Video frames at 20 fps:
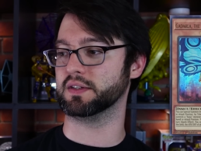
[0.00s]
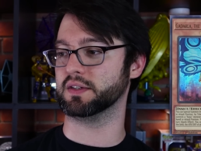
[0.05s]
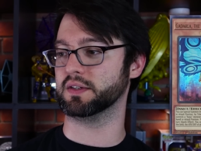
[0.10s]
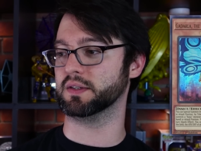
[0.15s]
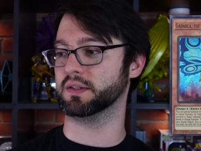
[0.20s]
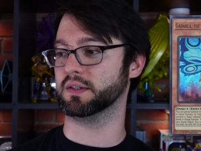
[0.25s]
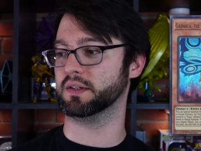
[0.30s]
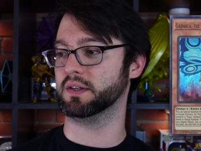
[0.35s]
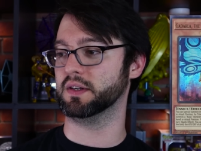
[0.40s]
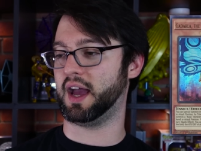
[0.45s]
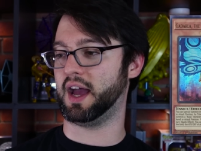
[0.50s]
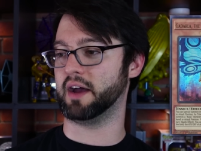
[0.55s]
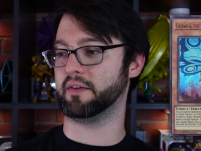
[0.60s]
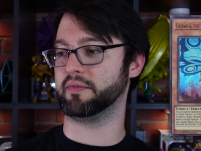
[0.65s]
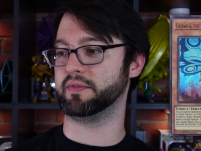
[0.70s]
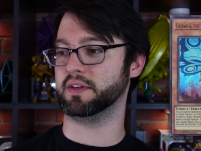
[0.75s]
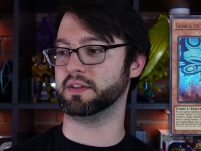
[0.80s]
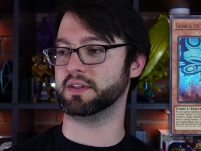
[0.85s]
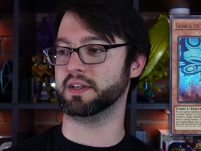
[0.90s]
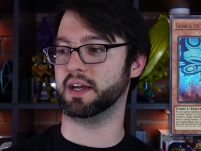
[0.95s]
to
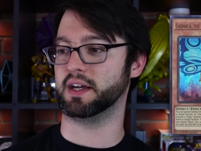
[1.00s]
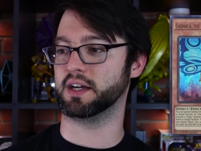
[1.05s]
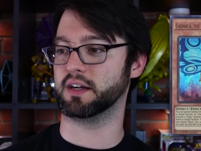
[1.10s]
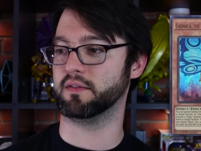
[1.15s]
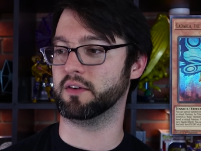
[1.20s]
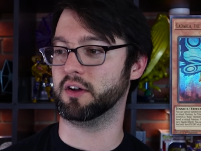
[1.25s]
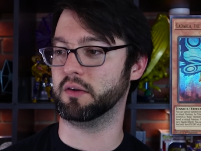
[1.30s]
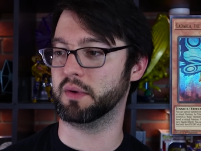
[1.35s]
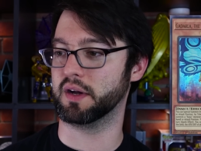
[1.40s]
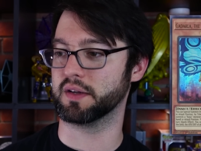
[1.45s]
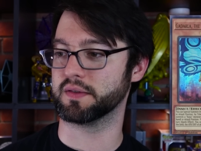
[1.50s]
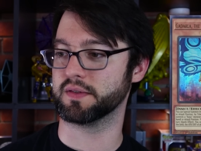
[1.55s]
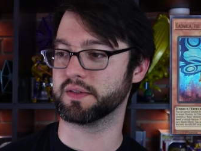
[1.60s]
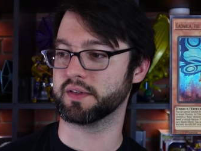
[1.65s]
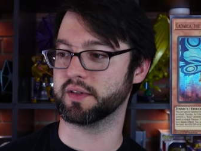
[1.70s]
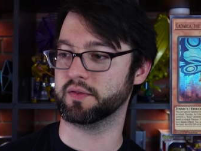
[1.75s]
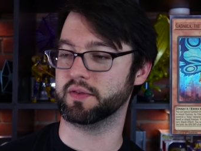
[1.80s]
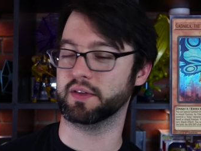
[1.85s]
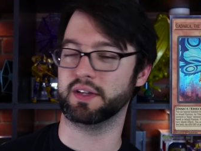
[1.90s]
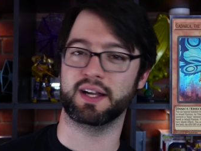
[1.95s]
half the attack of all monsters
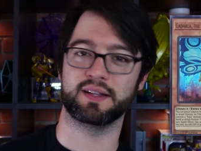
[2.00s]
in the field.